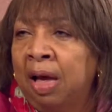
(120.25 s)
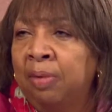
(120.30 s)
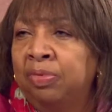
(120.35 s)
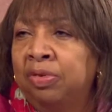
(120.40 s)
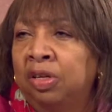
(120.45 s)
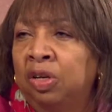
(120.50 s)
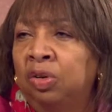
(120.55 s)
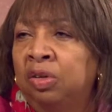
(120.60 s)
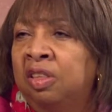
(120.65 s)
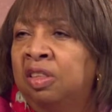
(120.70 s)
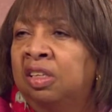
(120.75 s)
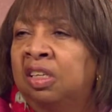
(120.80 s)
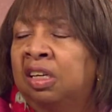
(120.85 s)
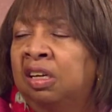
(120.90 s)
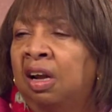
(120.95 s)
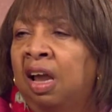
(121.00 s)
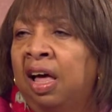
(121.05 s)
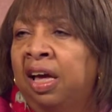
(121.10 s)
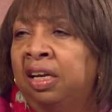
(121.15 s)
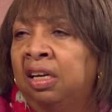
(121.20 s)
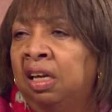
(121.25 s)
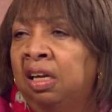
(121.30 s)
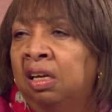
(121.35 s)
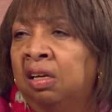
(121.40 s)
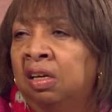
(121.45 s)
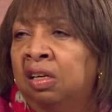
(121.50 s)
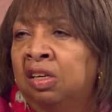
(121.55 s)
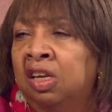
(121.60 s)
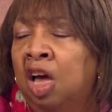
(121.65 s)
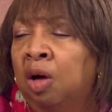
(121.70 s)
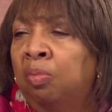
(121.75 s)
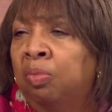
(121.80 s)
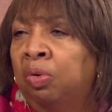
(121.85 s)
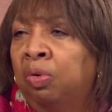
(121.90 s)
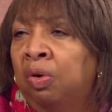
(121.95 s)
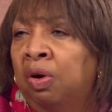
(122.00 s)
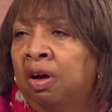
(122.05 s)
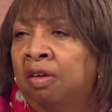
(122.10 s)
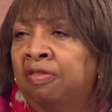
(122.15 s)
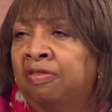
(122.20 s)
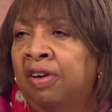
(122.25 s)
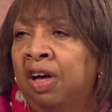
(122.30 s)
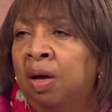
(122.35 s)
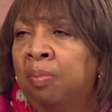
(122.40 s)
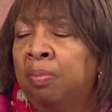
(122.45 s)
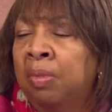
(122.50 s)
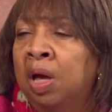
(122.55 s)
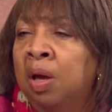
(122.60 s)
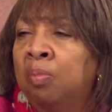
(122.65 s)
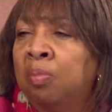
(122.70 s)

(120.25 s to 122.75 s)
absolutely. The declining number of um,